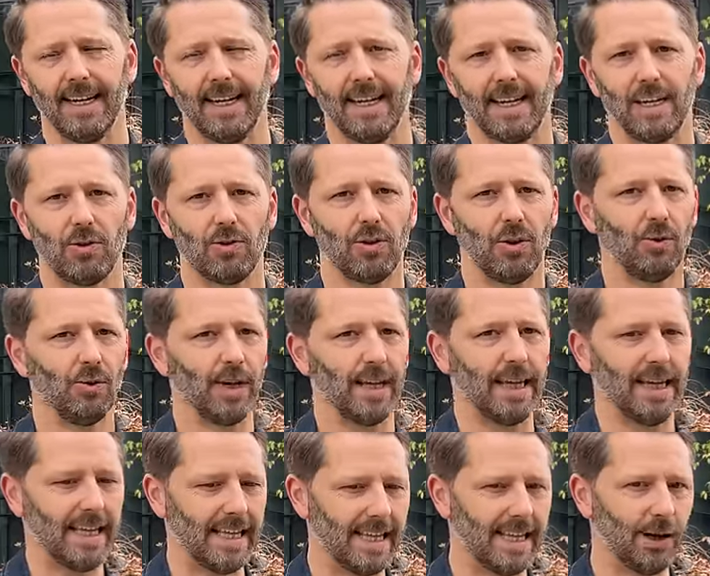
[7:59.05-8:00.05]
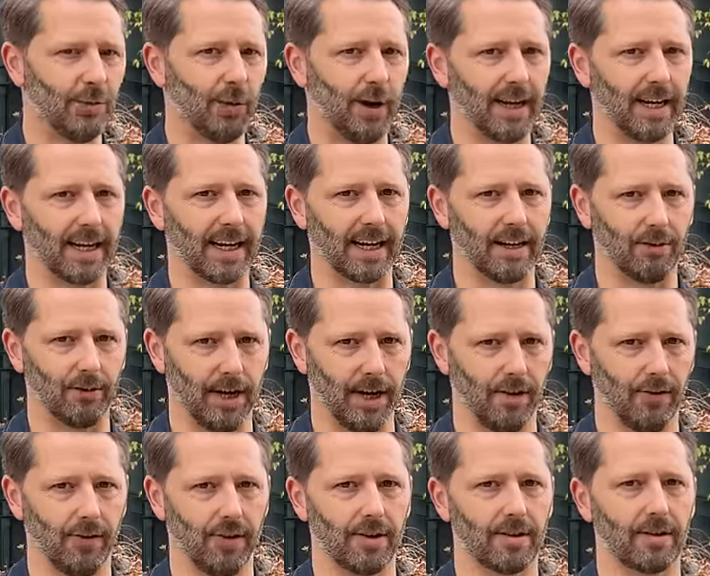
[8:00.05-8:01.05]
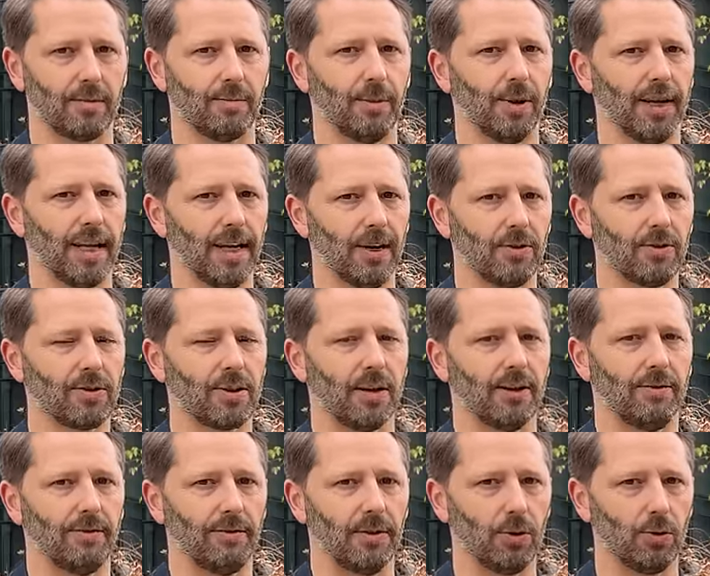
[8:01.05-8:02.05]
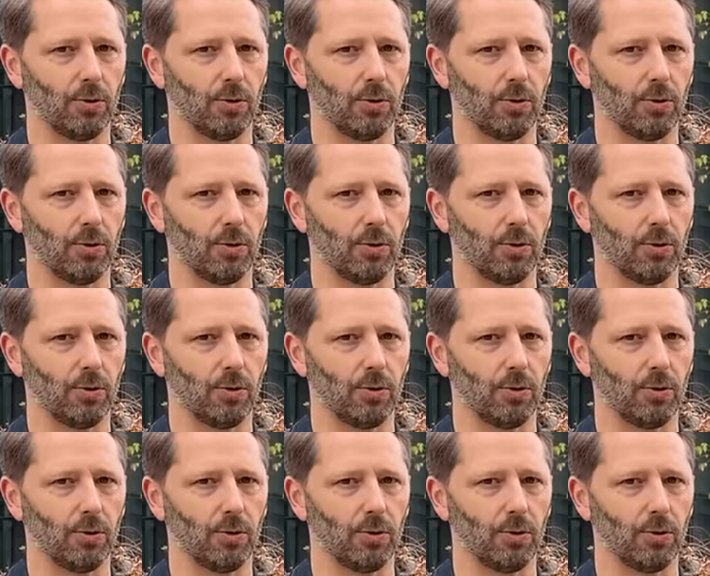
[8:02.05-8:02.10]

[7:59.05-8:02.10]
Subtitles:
there's no easy way to get around this, but here's a few